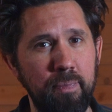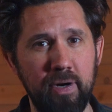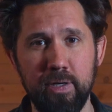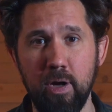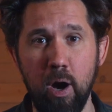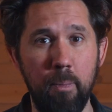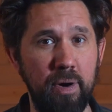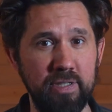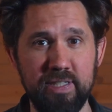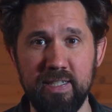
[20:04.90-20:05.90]
on
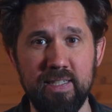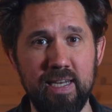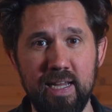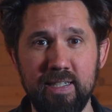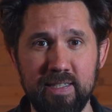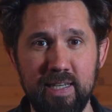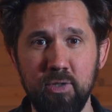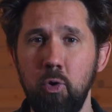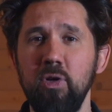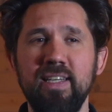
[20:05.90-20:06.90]
composting in the Nature's Head
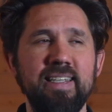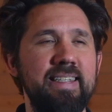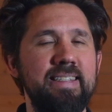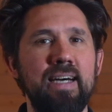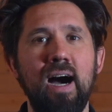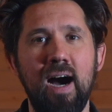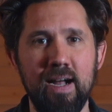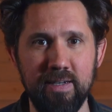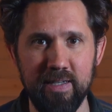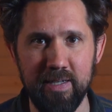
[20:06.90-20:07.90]
toilet
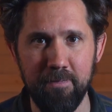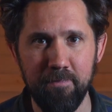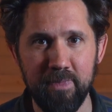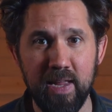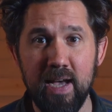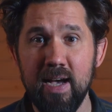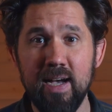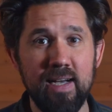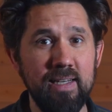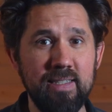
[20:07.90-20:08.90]
entirely.
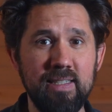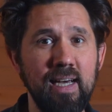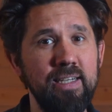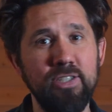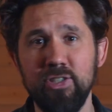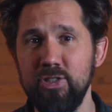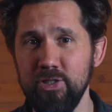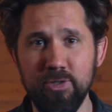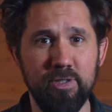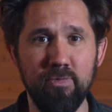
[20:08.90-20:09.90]
Instead, just
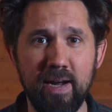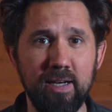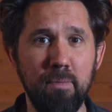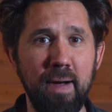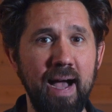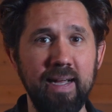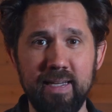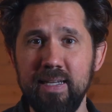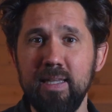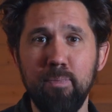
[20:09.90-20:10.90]
use a regular bag
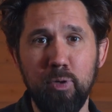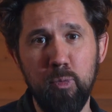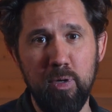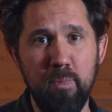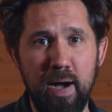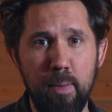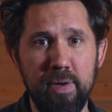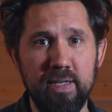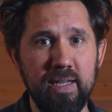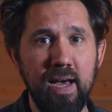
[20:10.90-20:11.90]
in the poop
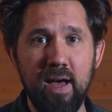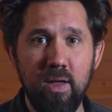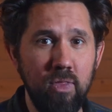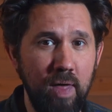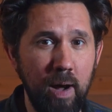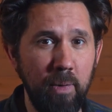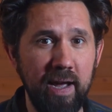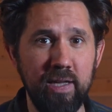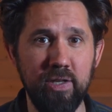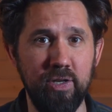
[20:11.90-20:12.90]
compartment. That
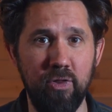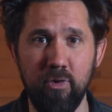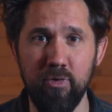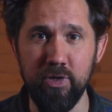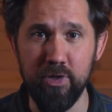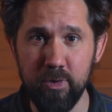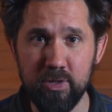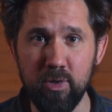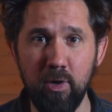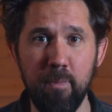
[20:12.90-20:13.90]
way, you can throw the used
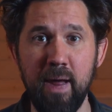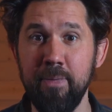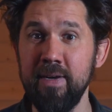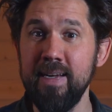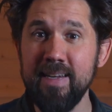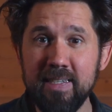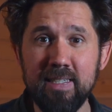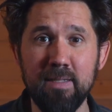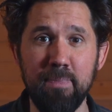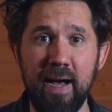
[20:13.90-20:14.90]
toilet paper into
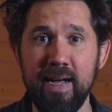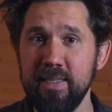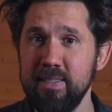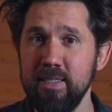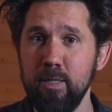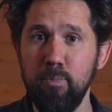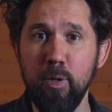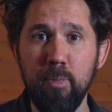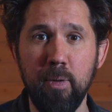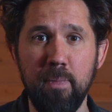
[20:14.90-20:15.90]
the bag that's in the
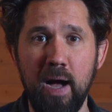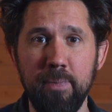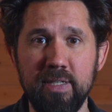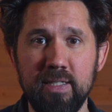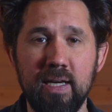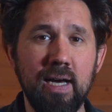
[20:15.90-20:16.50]
poop compartment.